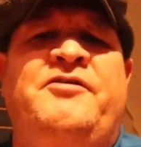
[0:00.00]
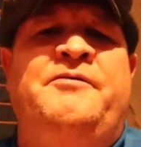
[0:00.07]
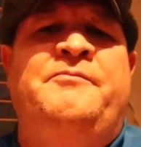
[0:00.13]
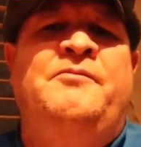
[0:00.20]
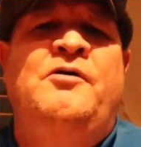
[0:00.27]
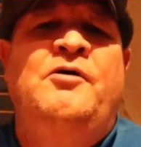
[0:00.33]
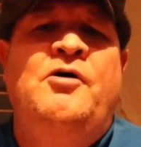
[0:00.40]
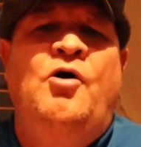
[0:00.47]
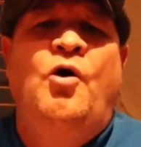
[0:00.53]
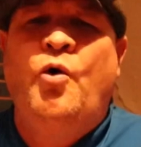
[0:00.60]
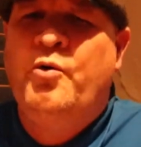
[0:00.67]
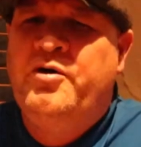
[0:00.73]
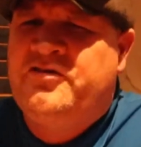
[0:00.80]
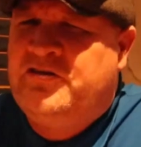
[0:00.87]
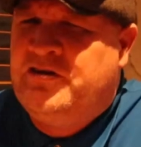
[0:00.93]
him,
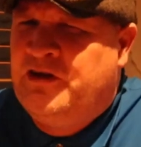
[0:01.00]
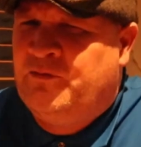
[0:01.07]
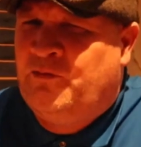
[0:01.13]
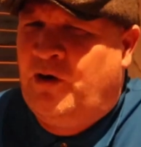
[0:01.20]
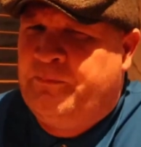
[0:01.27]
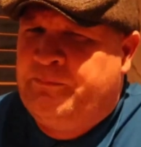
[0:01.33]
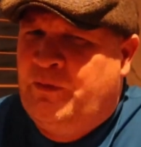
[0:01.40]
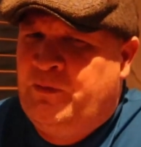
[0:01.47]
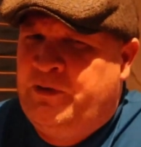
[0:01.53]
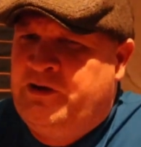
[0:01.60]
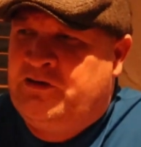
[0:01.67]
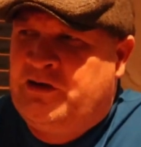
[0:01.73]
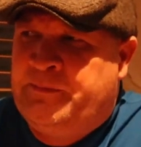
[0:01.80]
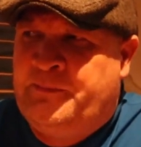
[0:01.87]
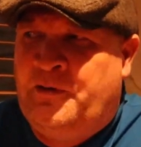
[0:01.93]
or is it the right ball
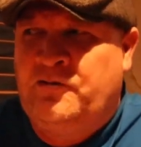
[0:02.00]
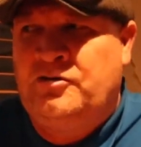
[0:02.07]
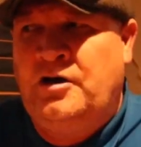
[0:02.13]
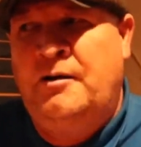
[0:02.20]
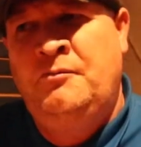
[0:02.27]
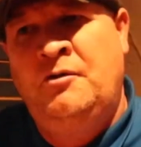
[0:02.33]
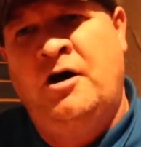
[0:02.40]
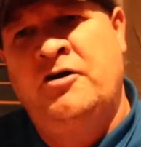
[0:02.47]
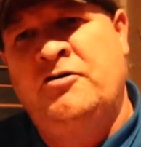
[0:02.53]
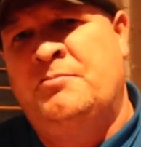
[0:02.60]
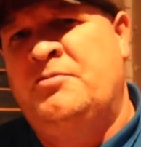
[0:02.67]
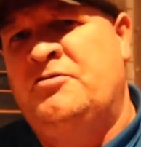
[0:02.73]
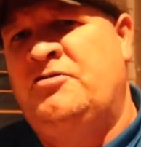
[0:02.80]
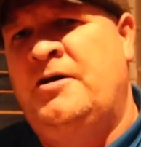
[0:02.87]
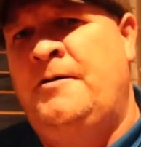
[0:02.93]
into the box? I'm not
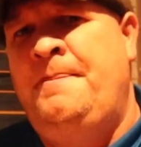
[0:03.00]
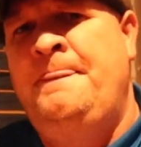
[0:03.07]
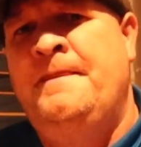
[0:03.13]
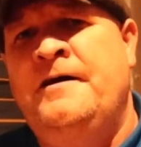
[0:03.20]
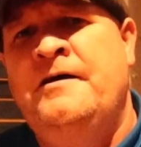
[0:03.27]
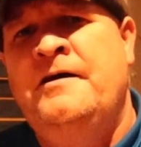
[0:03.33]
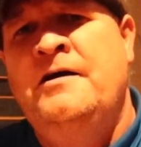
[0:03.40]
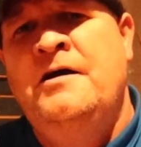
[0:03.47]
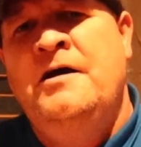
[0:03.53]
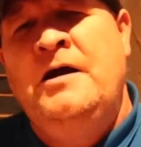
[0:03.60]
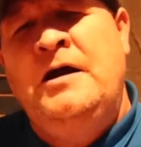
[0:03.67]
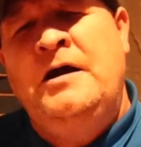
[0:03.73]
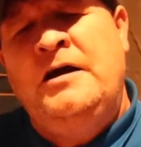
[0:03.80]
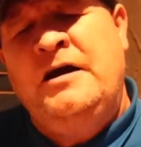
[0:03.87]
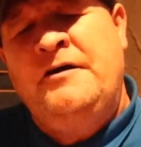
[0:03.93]
100%.
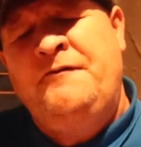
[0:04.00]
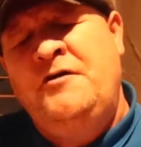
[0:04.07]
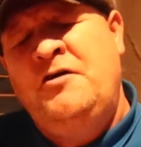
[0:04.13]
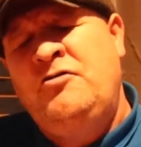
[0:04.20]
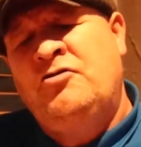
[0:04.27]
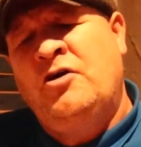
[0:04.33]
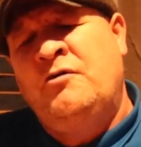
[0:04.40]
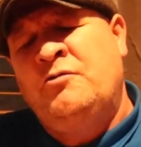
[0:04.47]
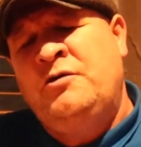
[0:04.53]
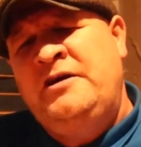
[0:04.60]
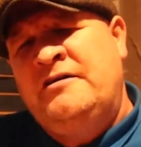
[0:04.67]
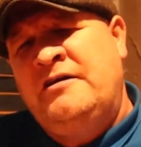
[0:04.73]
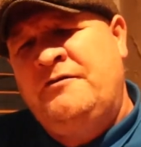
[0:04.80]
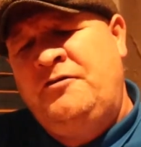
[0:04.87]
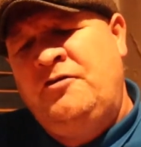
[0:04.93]
A few times when
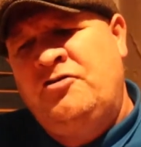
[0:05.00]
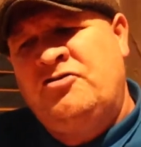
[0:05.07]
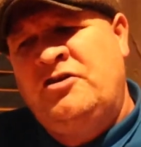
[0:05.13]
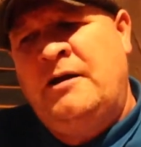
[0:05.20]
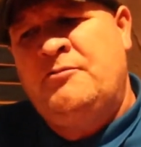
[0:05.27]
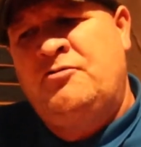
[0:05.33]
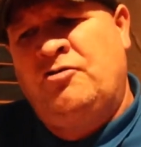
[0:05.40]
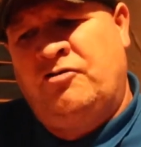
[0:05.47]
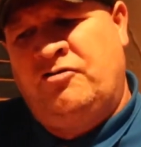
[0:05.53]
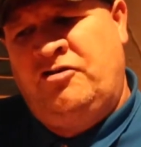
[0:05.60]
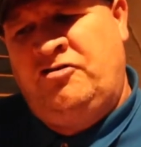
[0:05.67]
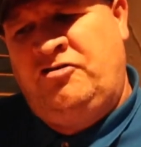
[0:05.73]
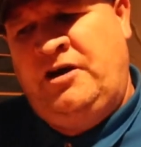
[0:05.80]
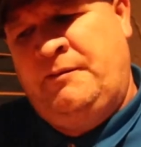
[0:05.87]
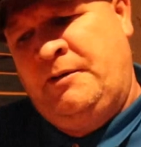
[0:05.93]
he's had a few snapshots
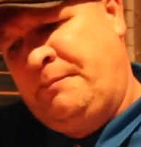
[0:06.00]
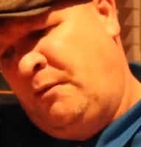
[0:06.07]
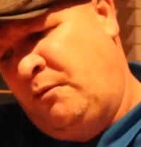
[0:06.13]
this year, where the